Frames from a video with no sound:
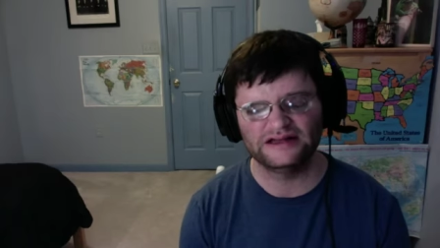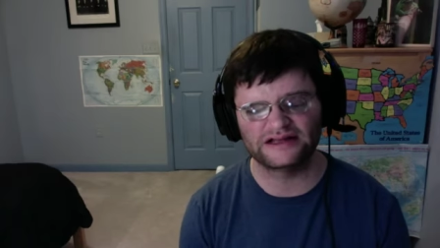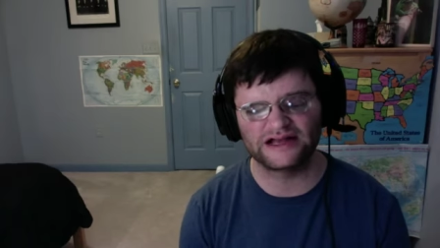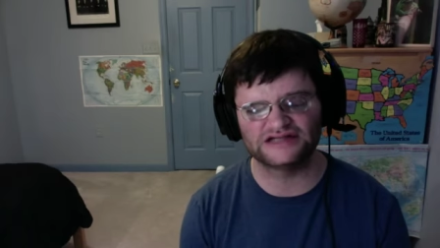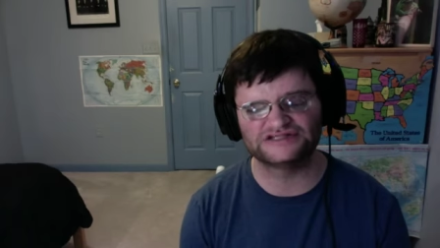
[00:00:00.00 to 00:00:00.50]
The
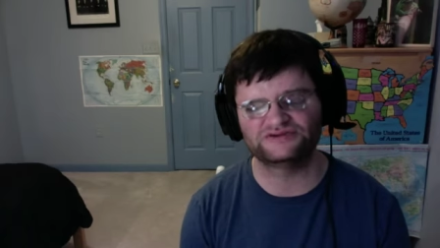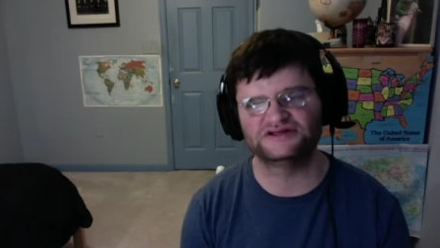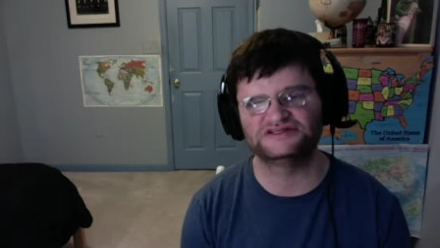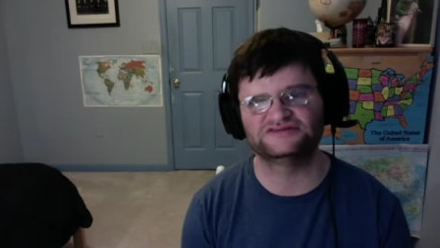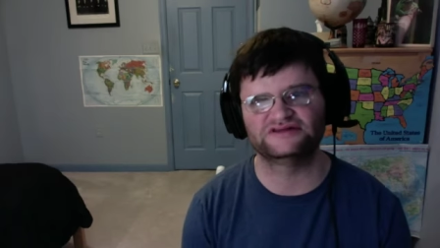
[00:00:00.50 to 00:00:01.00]

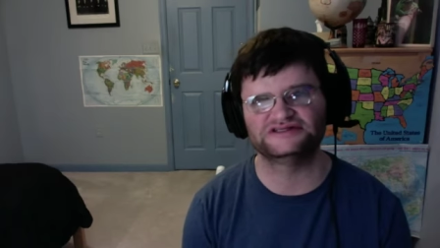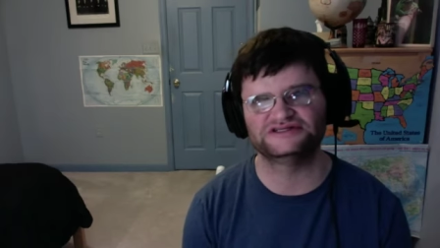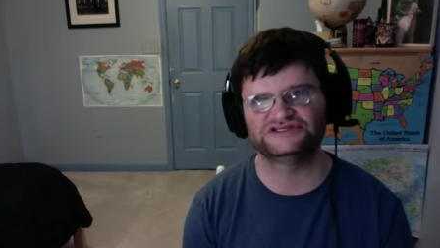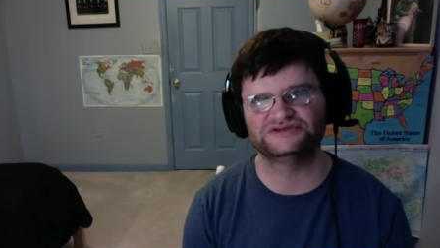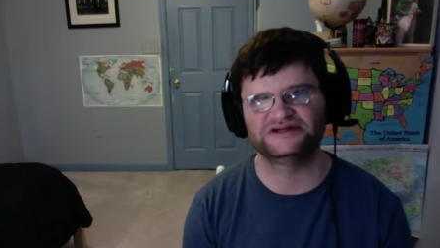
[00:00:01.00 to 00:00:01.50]
consequences for this
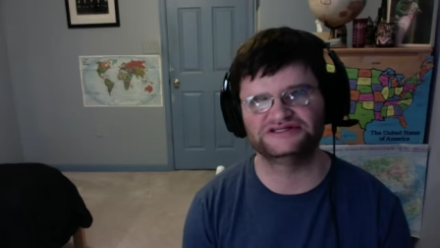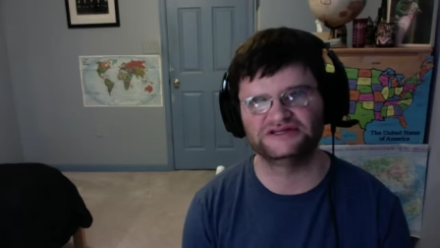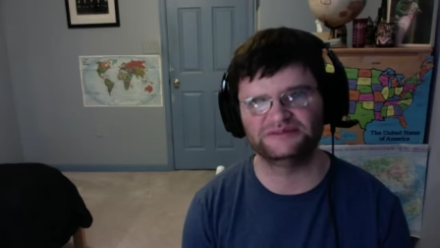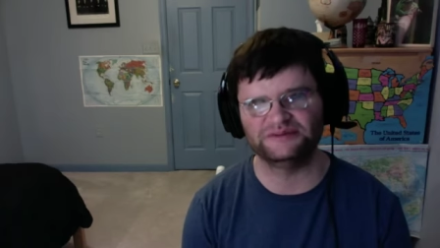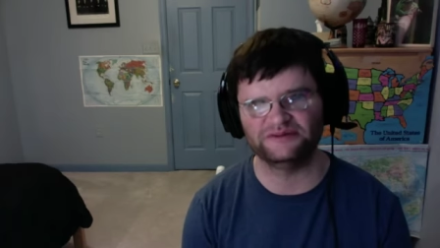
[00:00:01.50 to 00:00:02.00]
situation
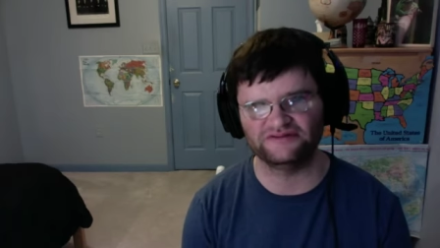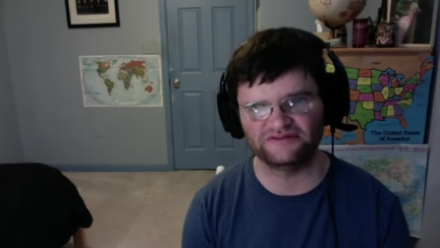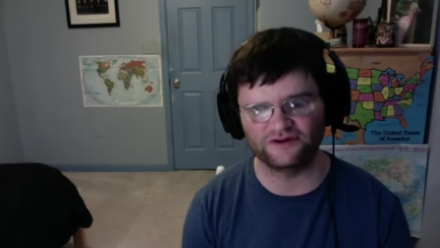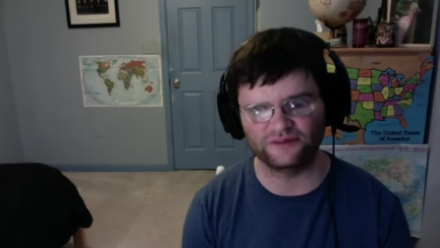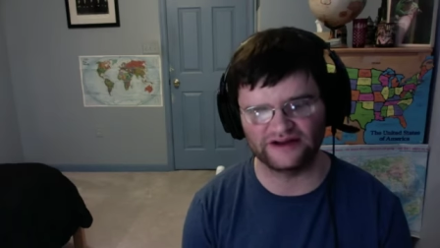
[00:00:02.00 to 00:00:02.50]
to be moving
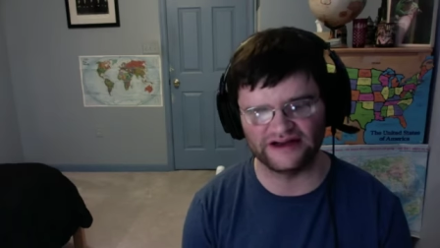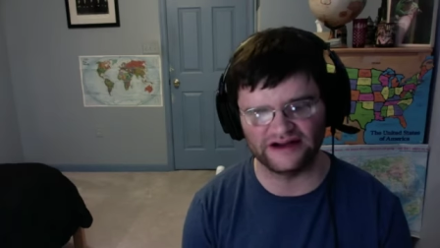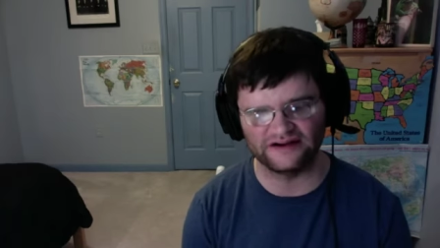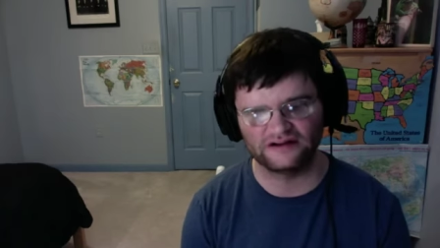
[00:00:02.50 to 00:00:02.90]
forward now.